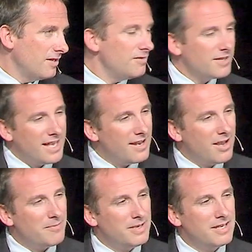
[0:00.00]
You
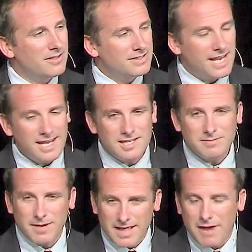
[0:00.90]
cannot be
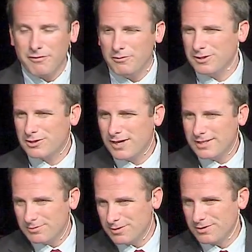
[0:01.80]
entertained by that for which
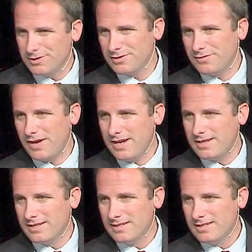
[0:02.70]
Christ was crucified.